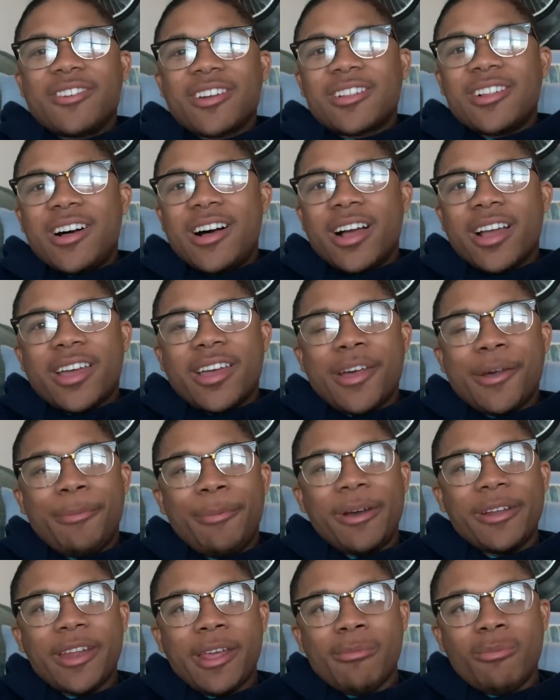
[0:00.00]
o'clock
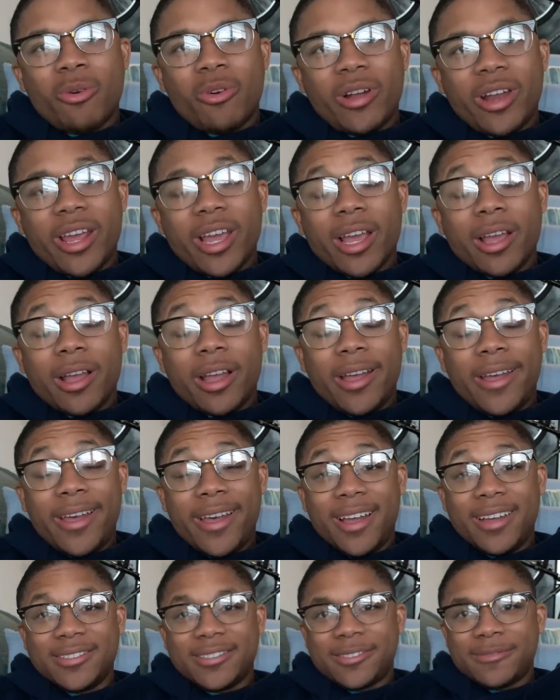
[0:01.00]
Monday morning,
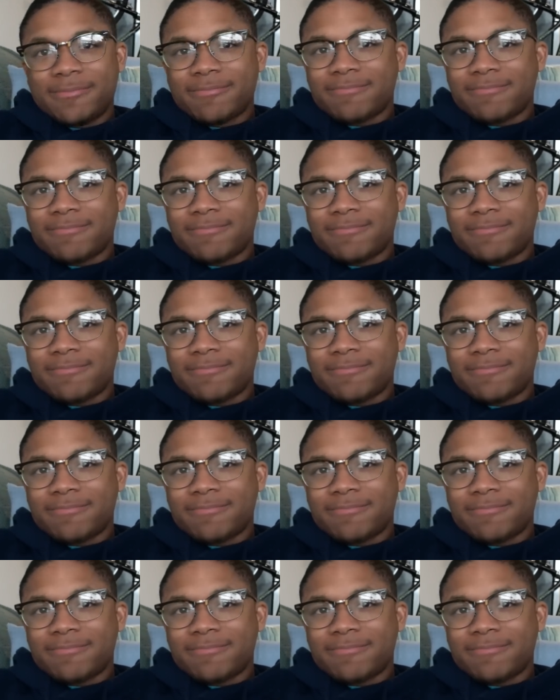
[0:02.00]
and